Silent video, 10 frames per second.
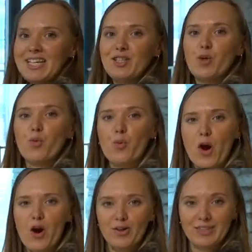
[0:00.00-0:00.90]
in the
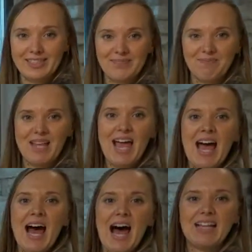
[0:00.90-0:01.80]
world.
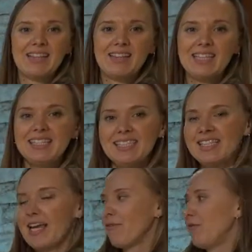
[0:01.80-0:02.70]
And this is
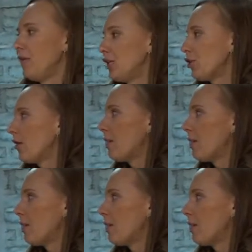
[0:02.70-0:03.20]
a visual